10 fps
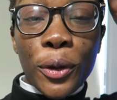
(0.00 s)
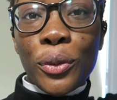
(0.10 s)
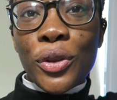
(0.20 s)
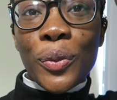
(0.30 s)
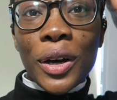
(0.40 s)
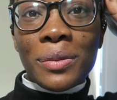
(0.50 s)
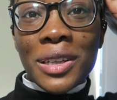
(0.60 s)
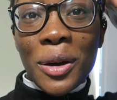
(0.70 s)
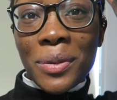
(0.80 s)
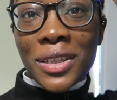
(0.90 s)
You're more than welcome
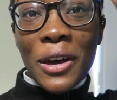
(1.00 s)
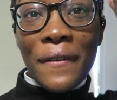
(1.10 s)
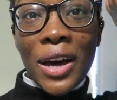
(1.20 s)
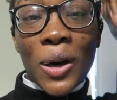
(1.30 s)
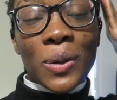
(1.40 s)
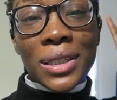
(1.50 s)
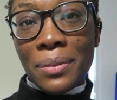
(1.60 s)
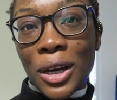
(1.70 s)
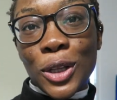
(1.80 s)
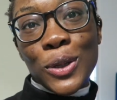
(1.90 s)
to help yourself out to
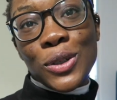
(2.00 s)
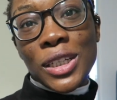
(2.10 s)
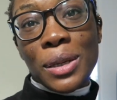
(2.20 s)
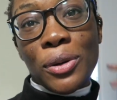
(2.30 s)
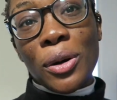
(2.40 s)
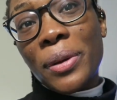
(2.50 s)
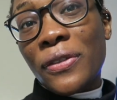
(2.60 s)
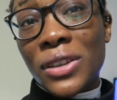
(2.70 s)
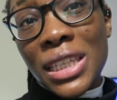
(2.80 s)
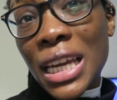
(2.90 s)
my clothes on Depop
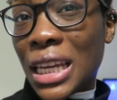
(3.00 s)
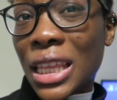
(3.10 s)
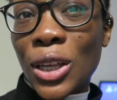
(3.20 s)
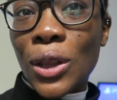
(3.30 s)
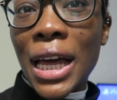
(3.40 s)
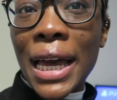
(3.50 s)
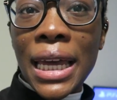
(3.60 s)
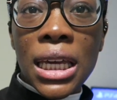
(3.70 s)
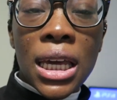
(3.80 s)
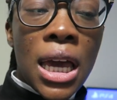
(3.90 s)
if you see any that you
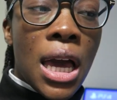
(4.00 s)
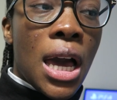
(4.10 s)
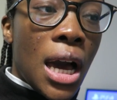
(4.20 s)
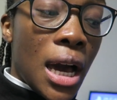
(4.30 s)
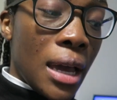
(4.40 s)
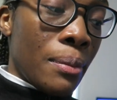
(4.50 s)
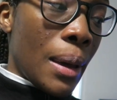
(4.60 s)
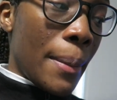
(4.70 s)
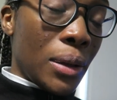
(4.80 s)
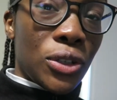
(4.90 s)
like. I'm
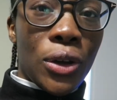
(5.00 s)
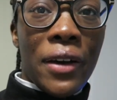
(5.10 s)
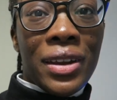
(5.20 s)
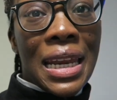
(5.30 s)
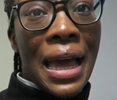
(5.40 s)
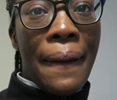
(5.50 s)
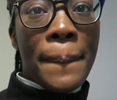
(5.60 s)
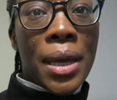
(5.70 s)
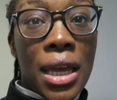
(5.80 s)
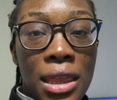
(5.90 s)
about to go have a nap
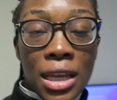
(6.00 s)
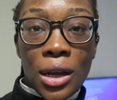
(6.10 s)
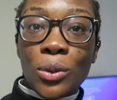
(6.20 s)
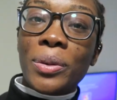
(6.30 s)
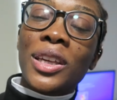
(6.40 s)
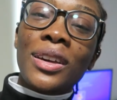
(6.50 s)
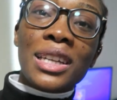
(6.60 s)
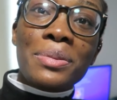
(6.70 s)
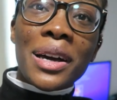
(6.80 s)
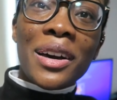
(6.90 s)
and then I'll pick you
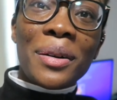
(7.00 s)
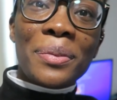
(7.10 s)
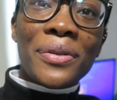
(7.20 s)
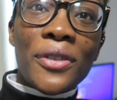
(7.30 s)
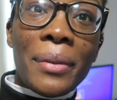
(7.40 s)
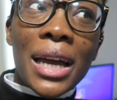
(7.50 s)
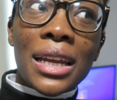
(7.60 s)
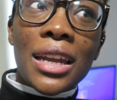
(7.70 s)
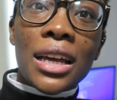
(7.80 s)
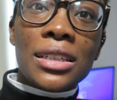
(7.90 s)
guys back up for my
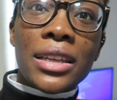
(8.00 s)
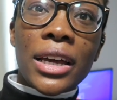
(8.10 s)
next